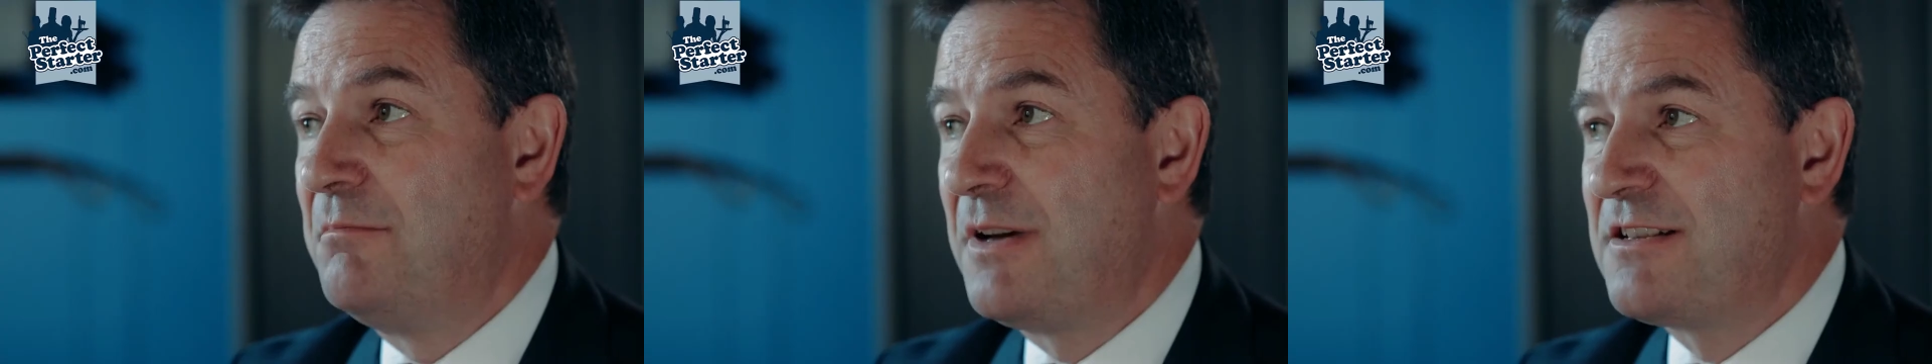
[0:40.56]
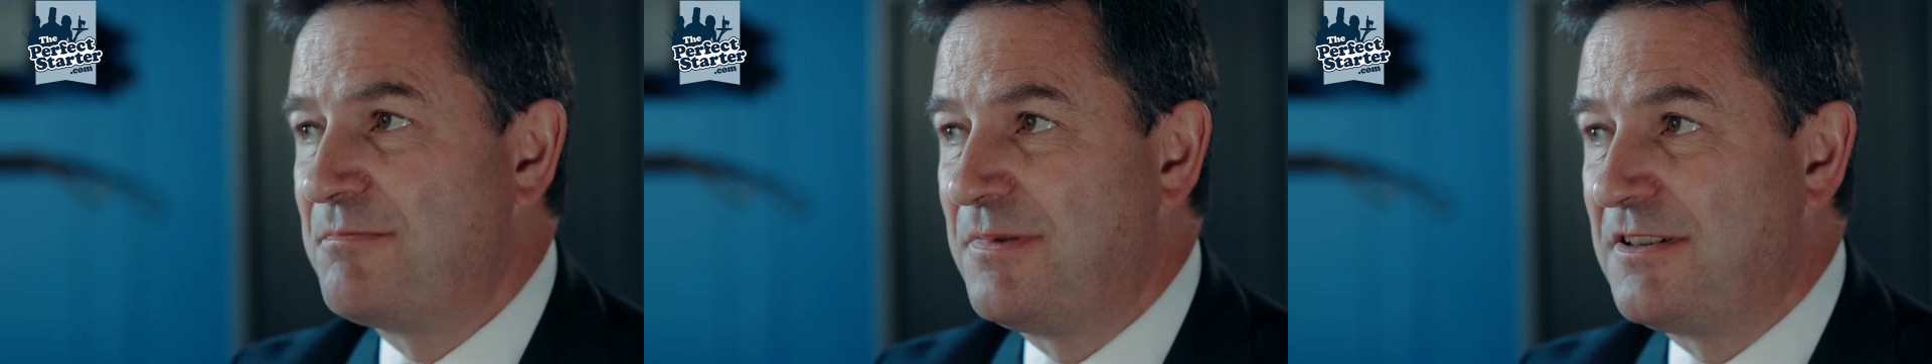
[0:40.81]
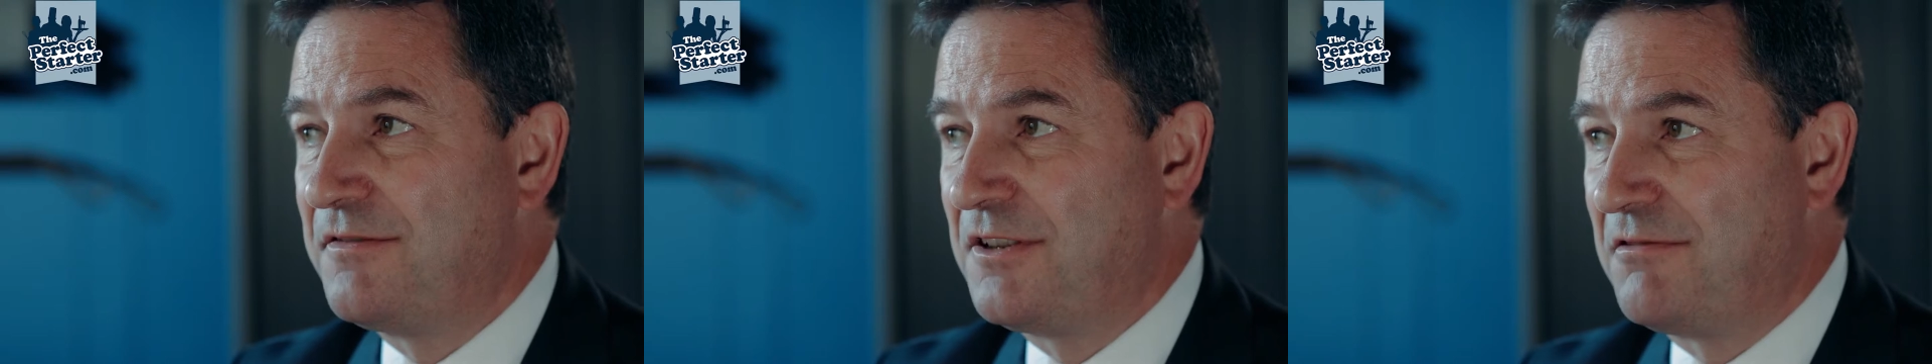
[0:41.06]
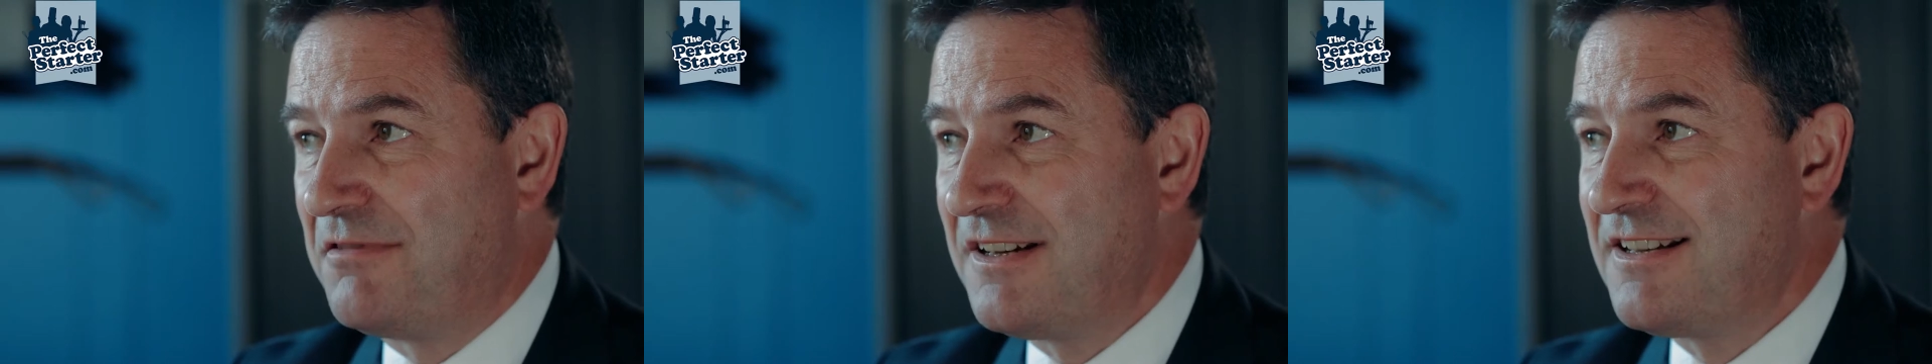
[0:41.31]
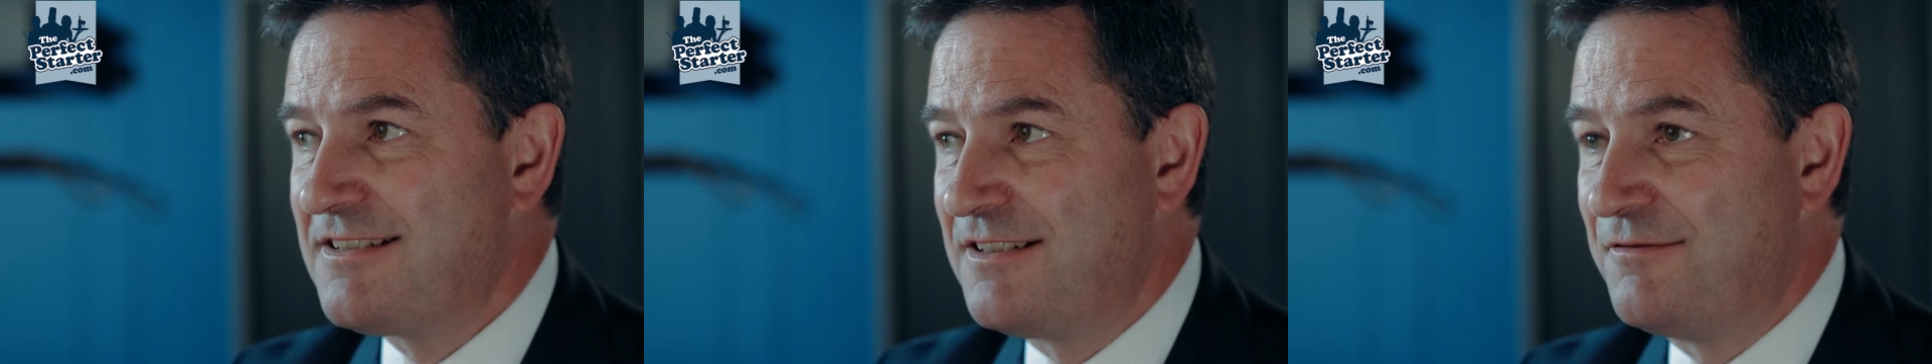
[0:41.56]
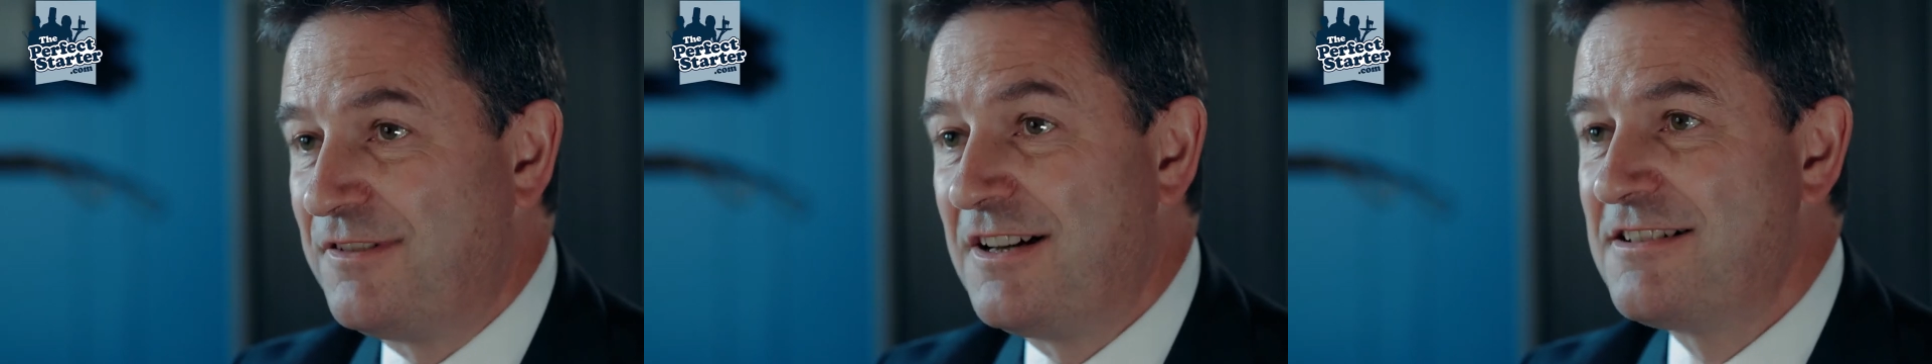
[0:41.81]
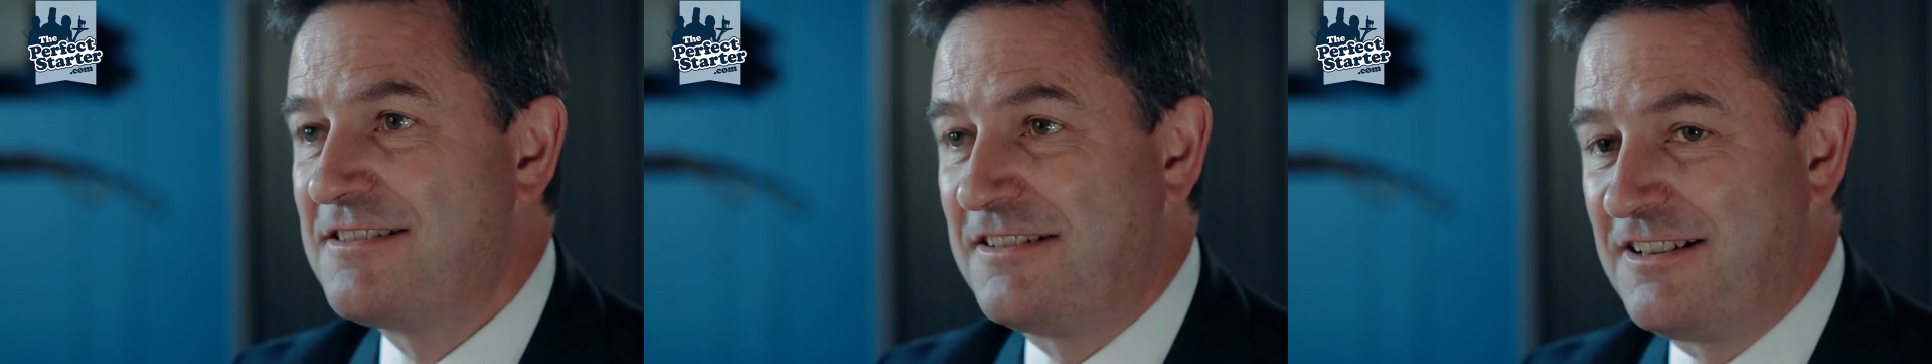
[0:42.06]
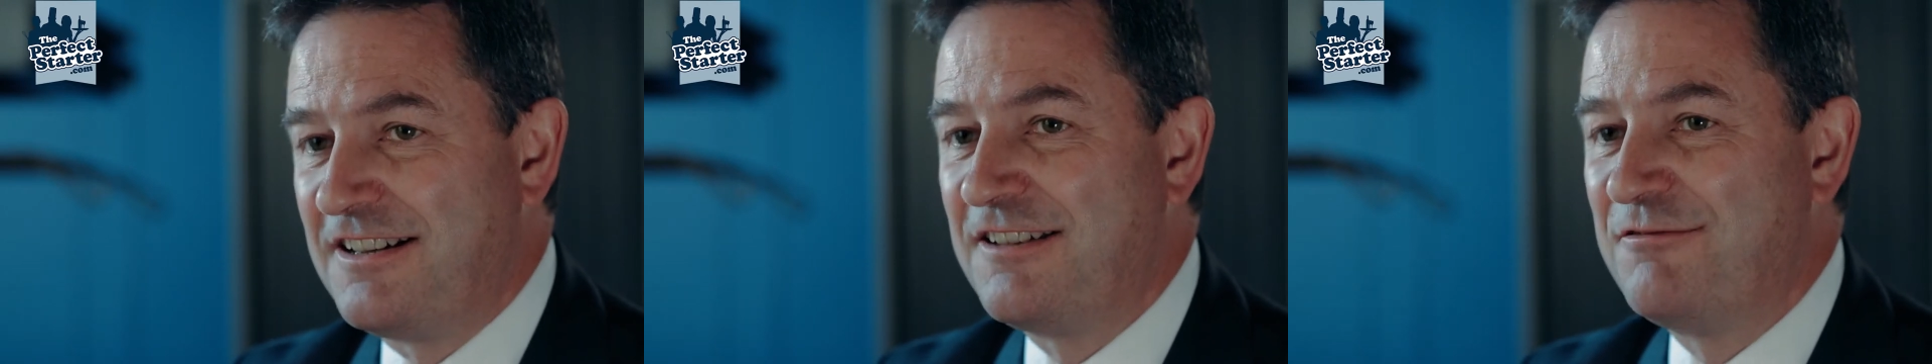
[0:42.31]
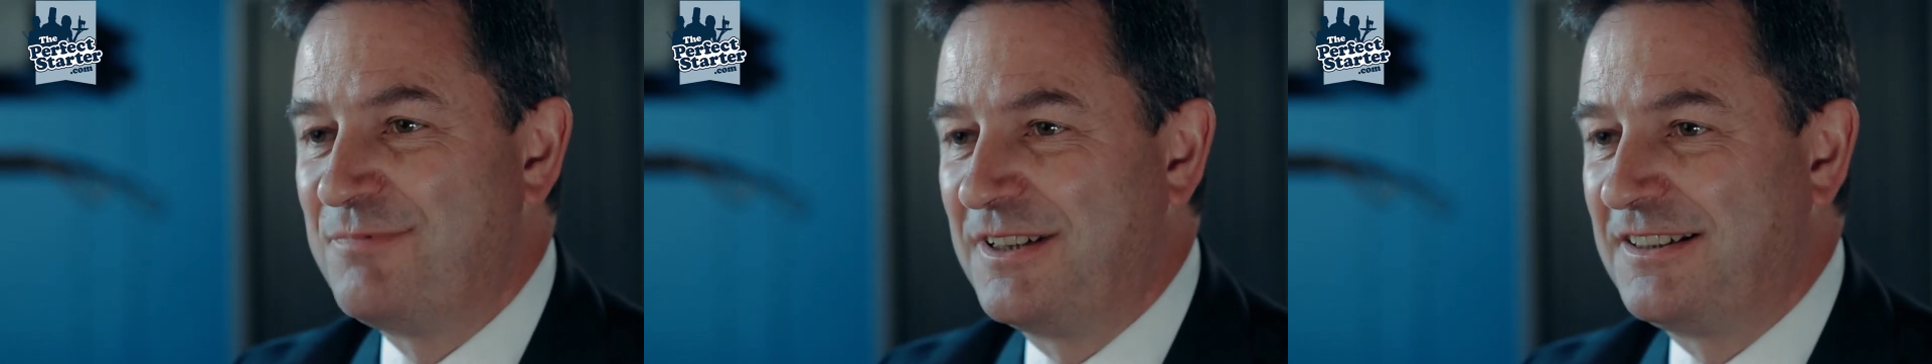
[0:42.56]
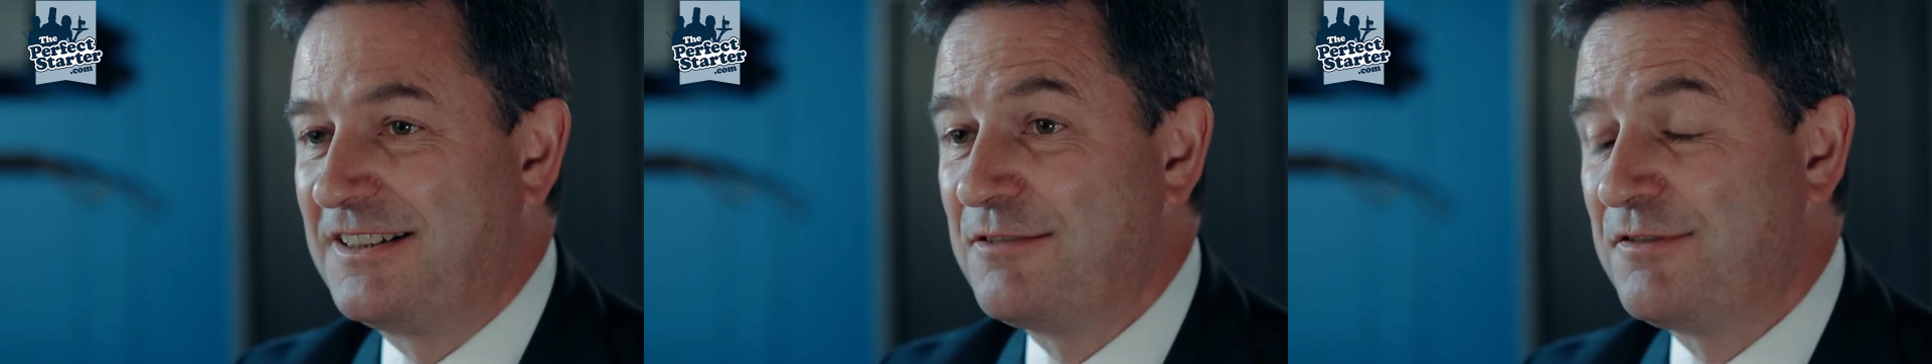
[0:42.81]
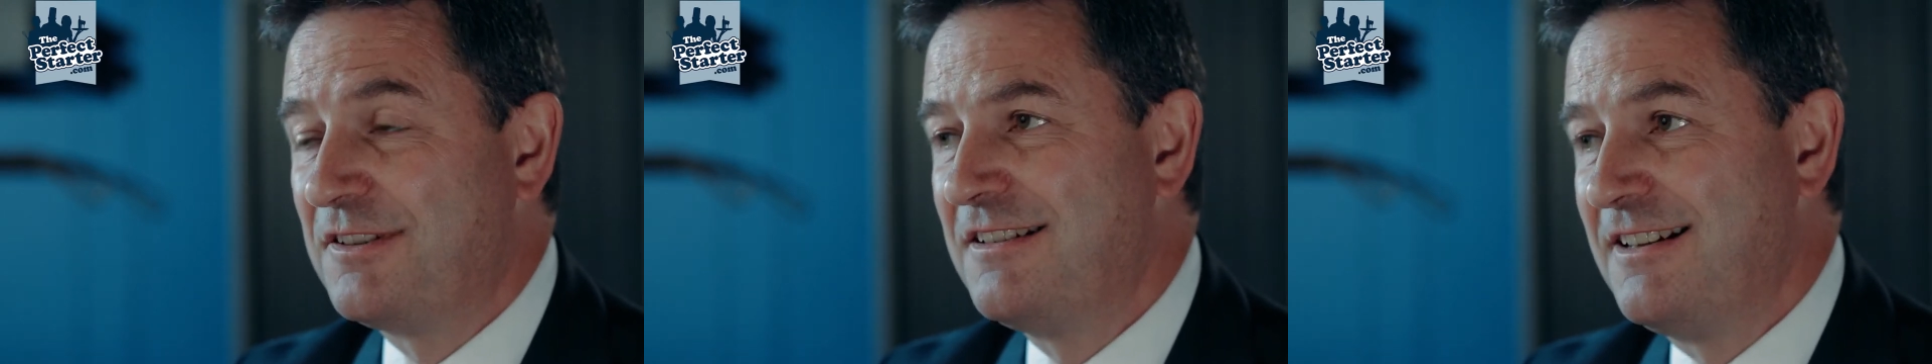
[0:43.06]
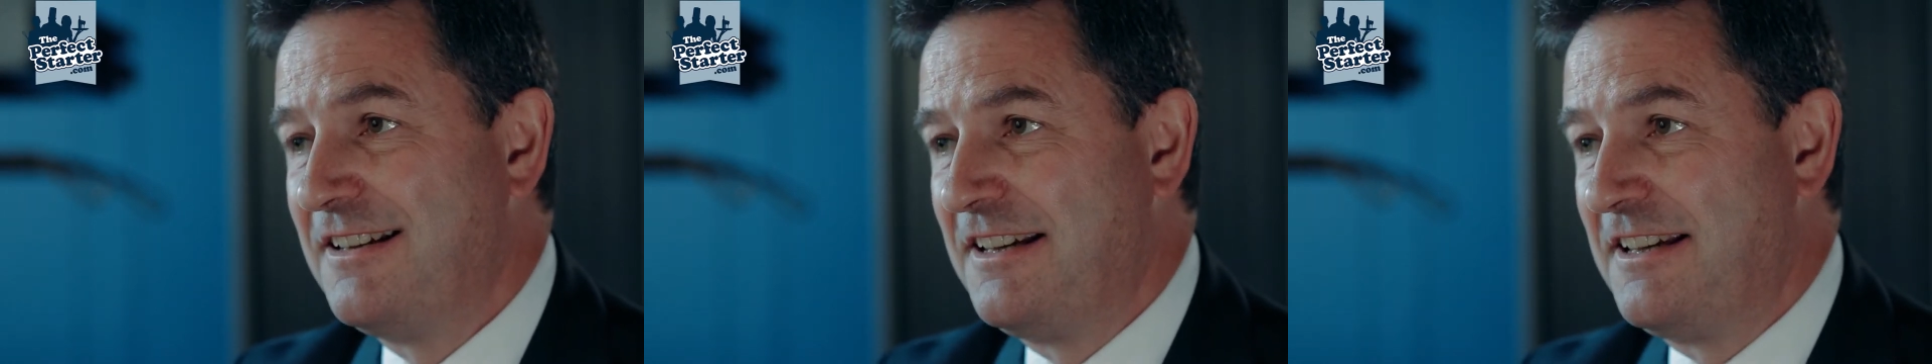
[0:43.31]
The best bit of careers advice that I have been given